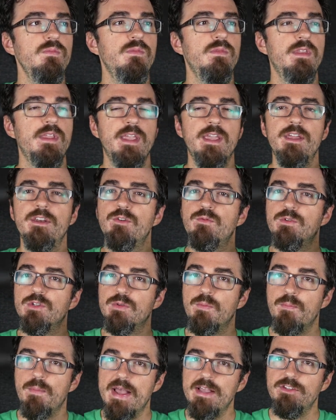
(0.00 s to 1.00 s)
and it was
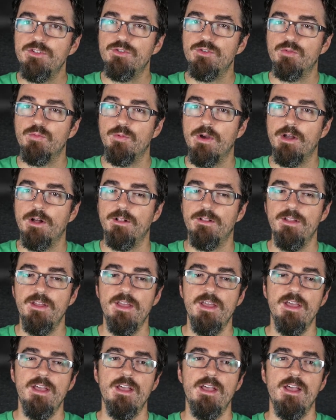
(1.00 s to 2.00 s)
mastered well,
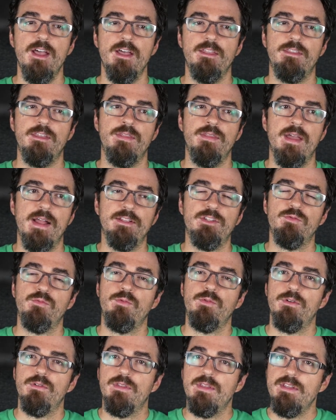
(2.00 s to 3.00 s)
then that's
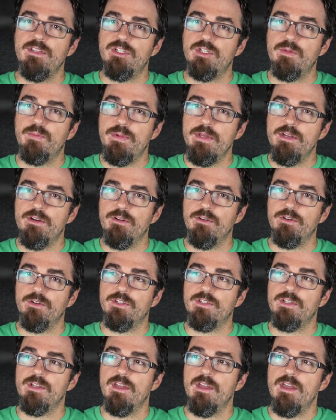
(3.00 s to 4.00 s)
where these
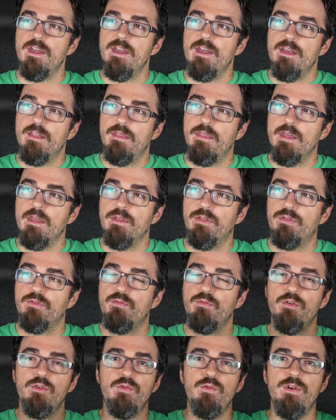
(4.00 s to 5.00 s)
speakers, they
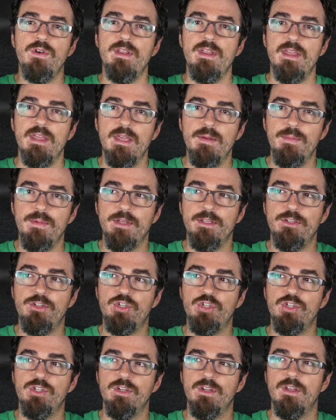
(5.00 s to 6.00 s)
threw an
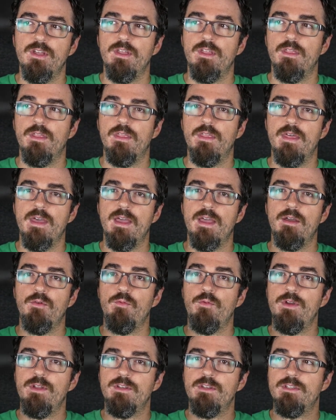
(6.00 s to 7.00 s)
image that
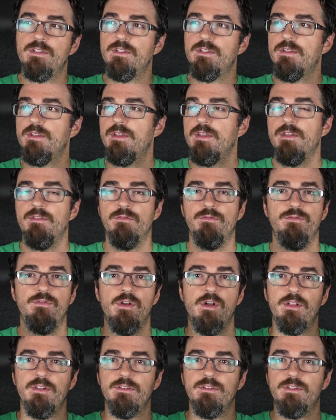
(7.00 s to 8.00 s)
went in
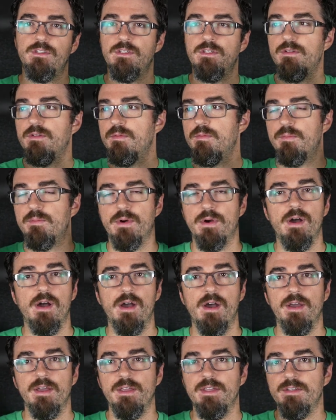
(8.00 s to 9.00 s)
front,
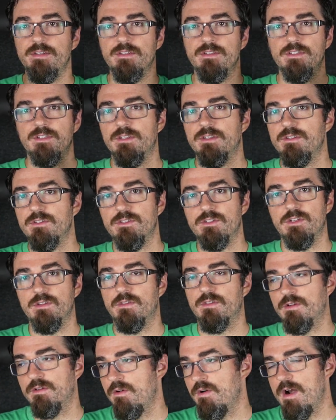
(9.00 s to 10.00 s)
behind, to
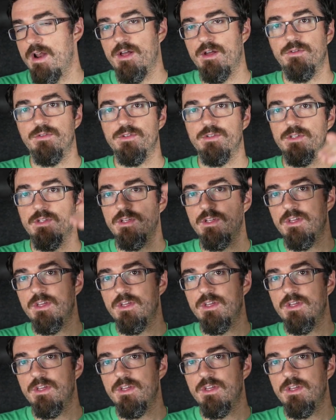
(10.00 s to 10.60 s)
the ground,